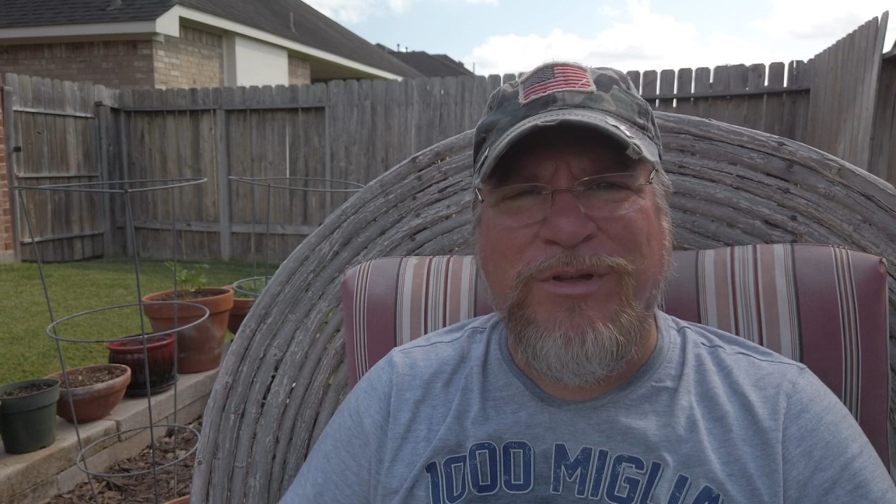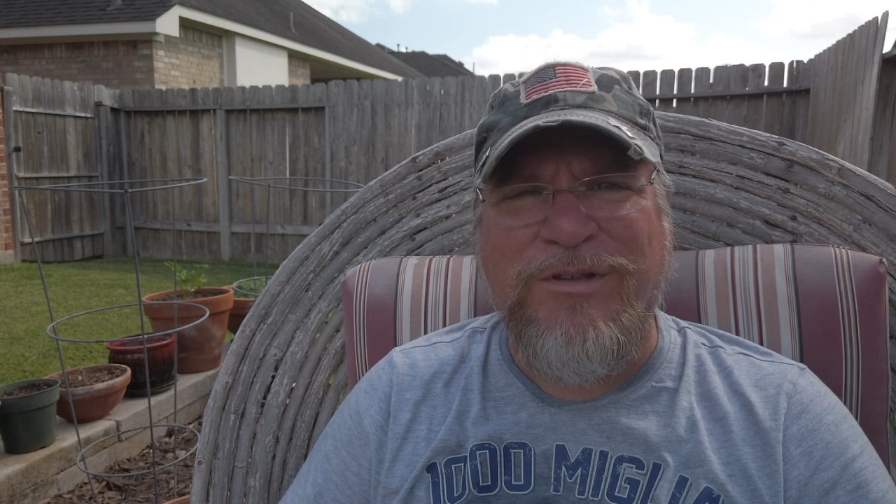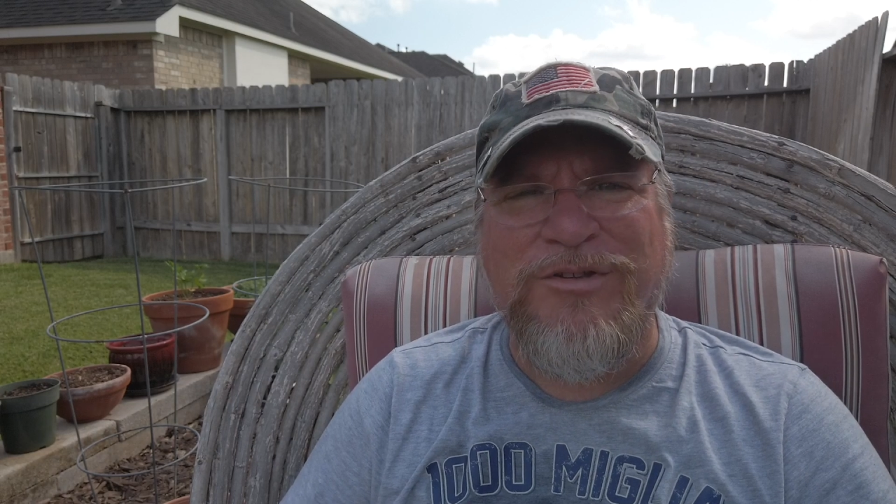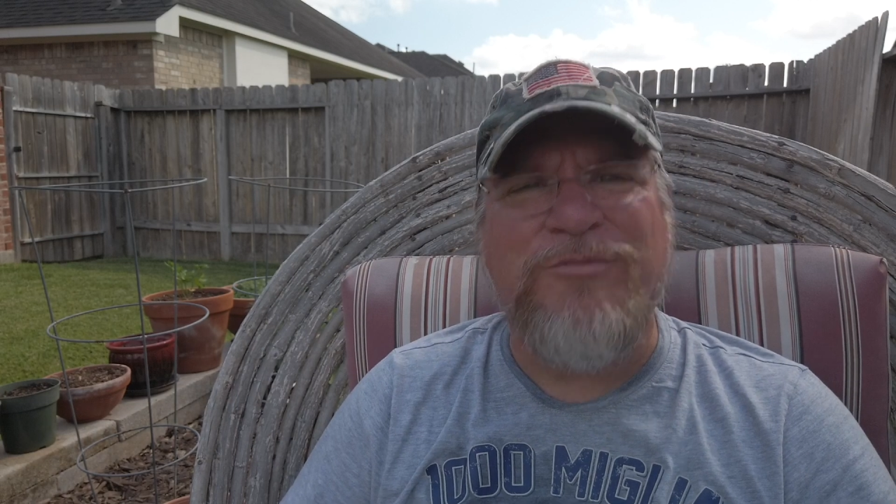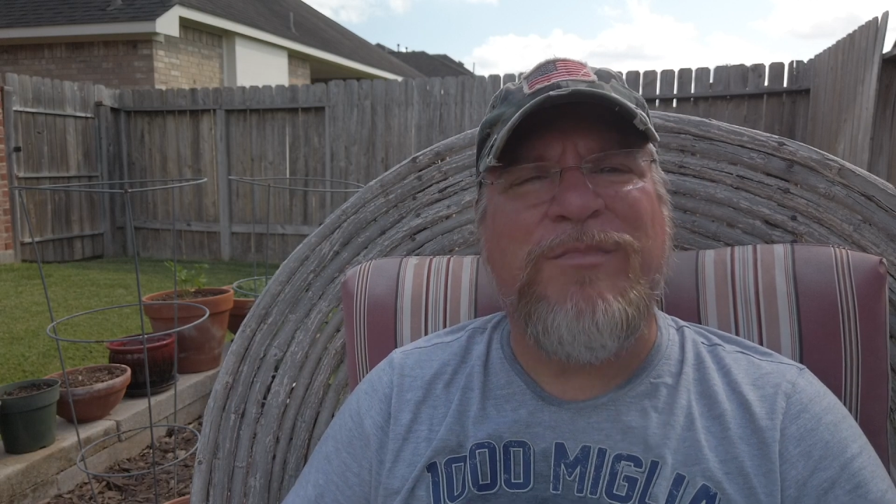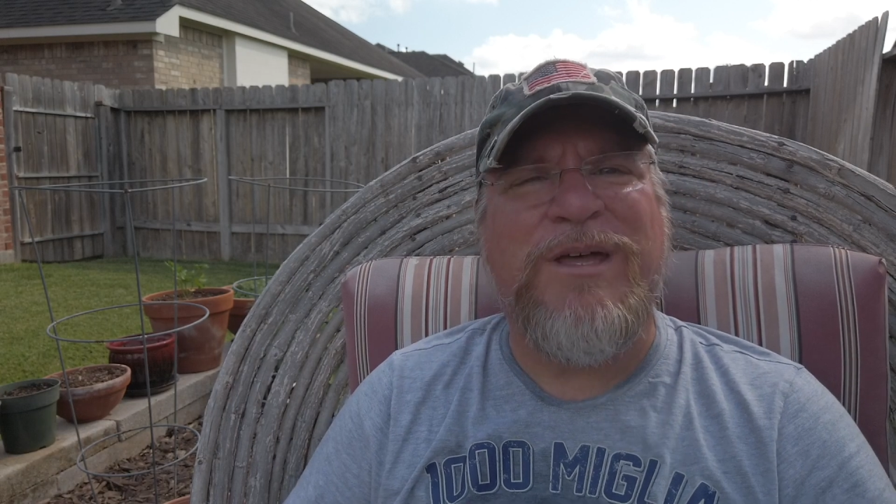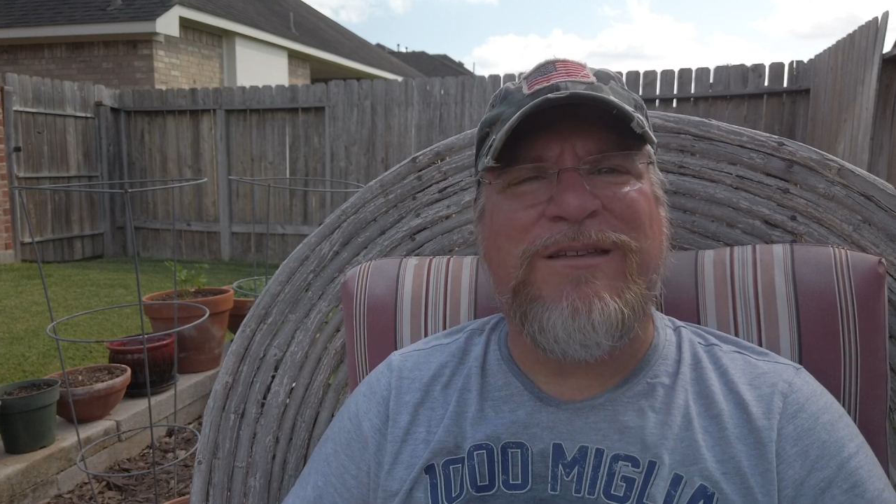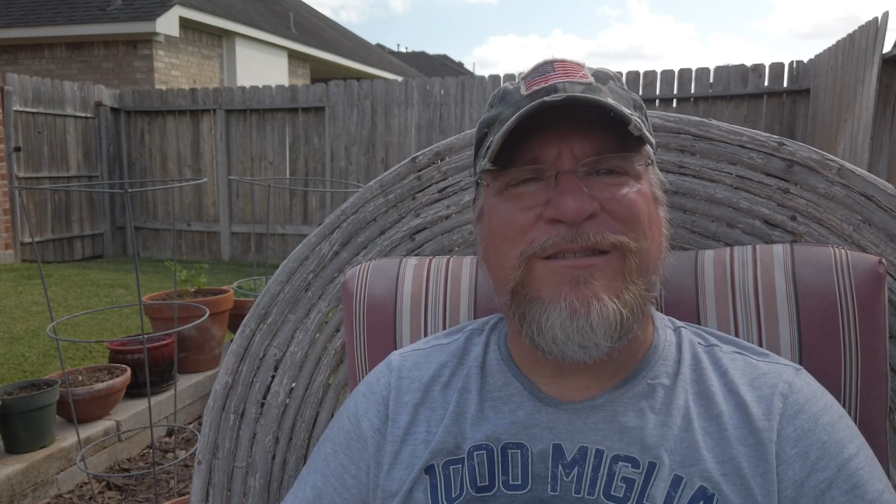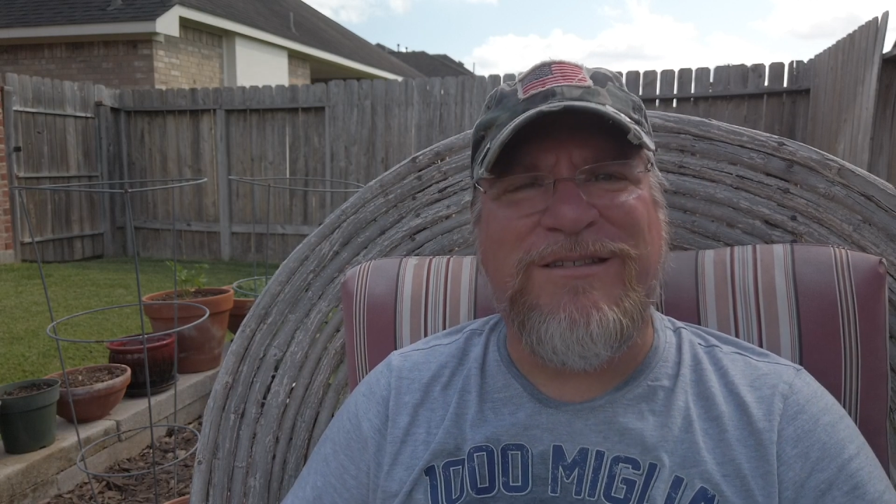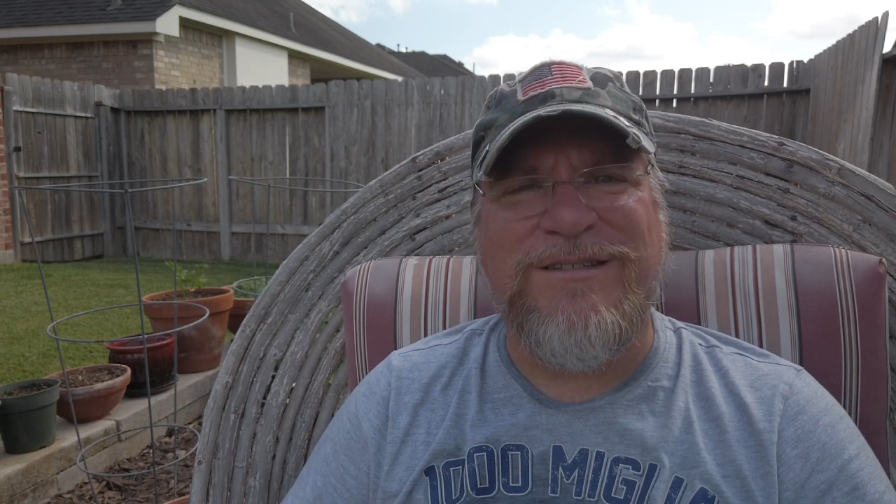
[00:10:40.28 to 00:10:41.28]
be to
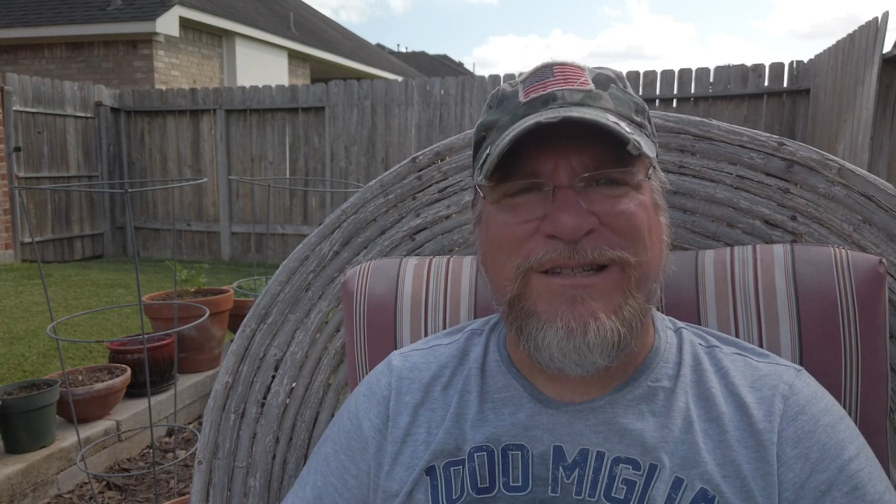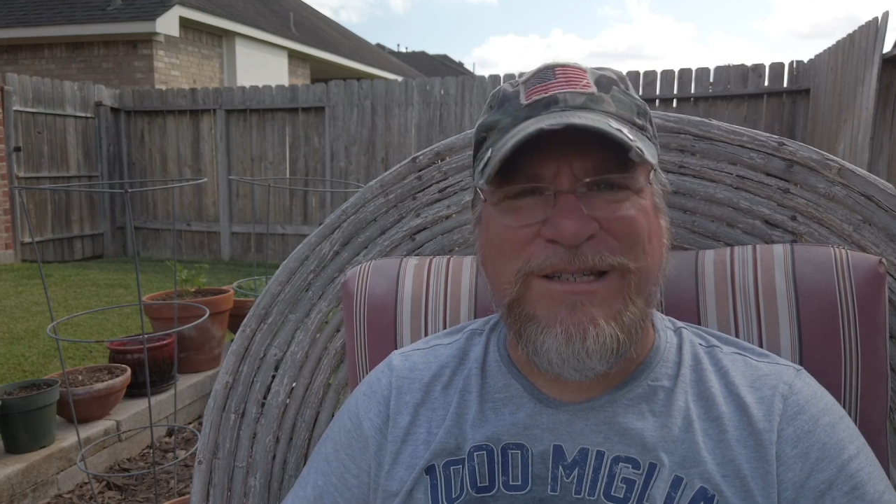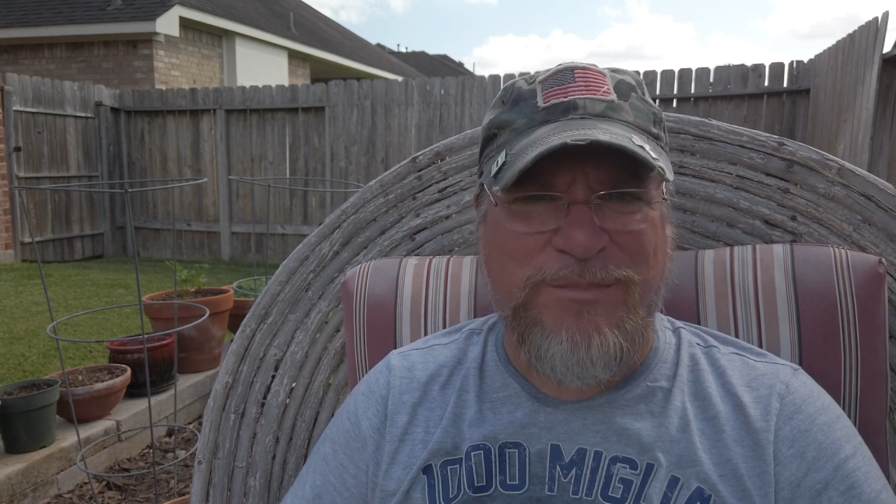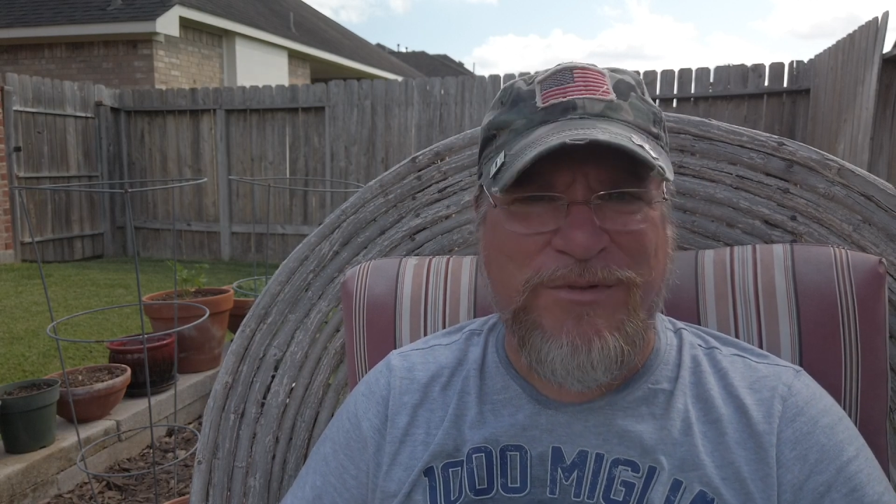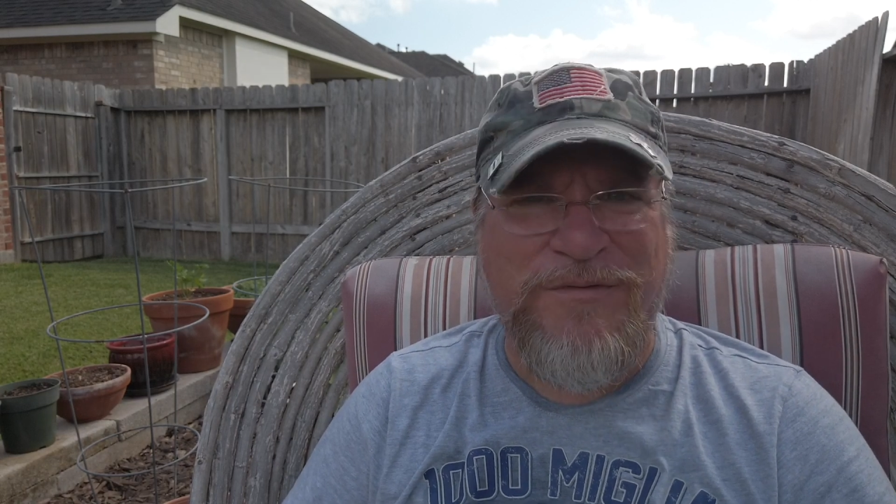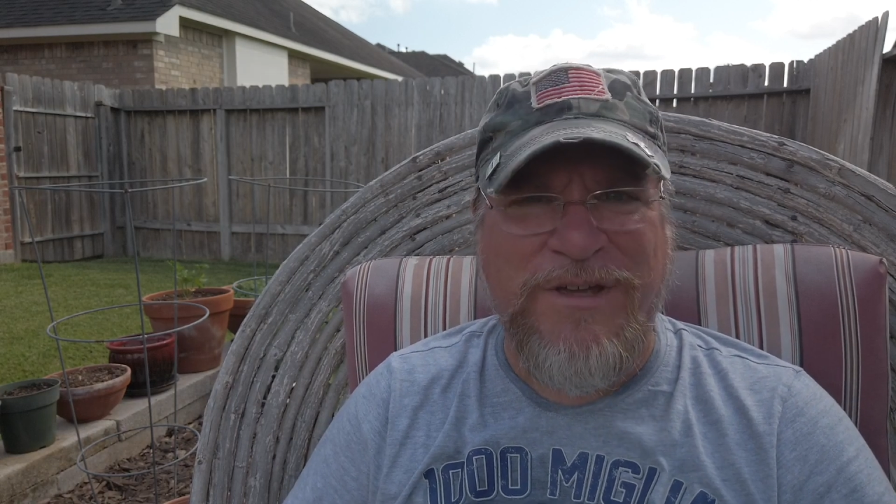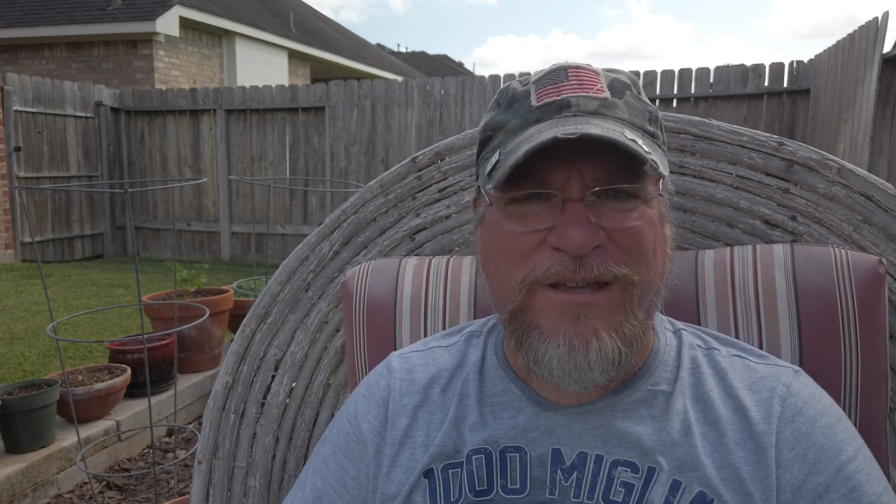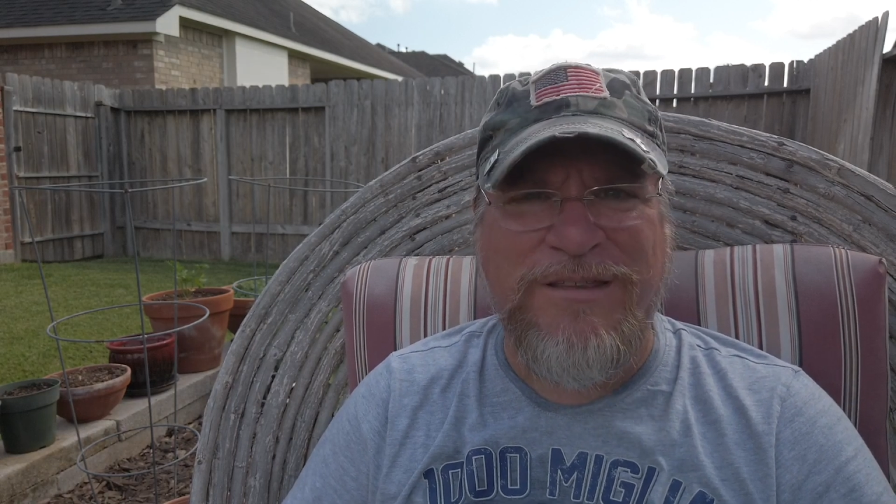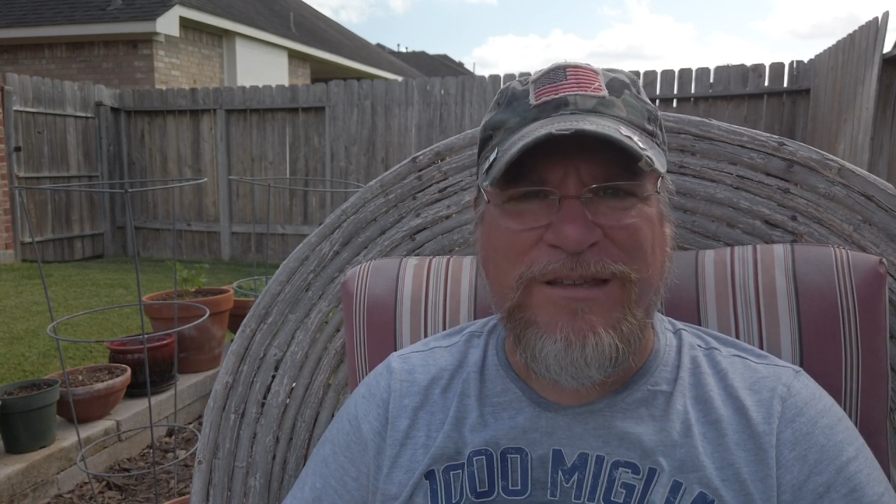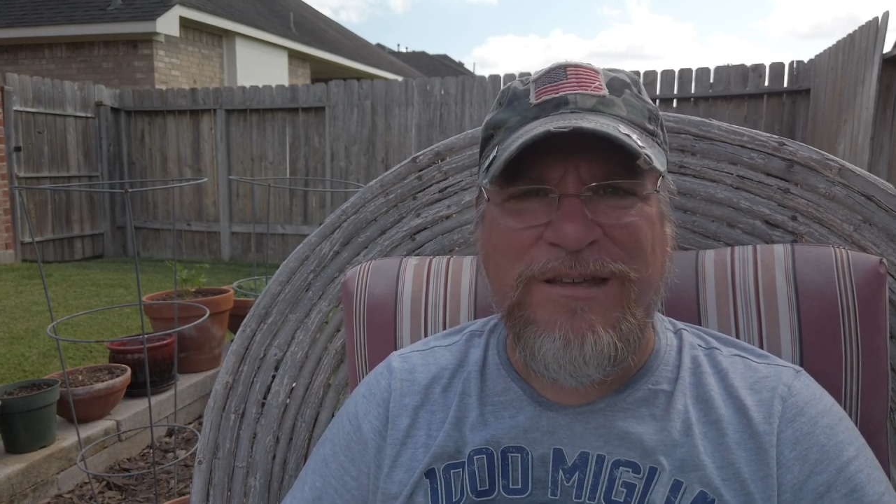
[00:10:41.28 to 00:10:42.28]
make this leap of
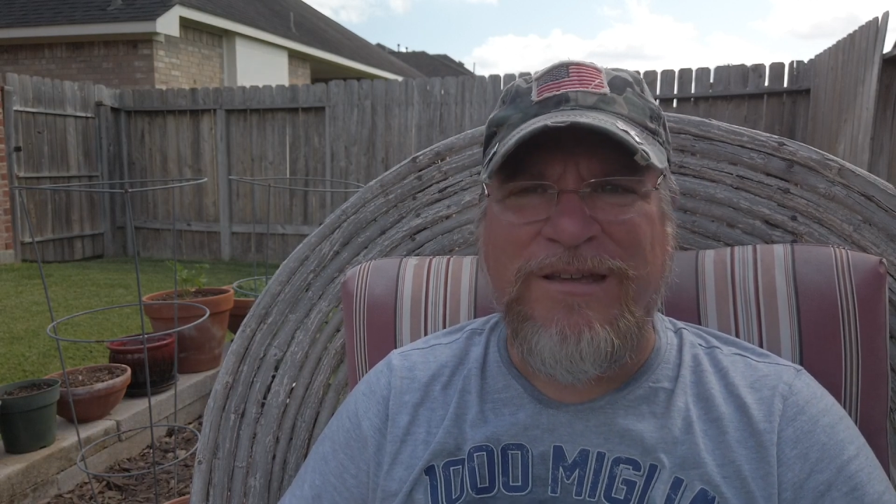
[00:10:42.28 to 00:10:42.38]
faith.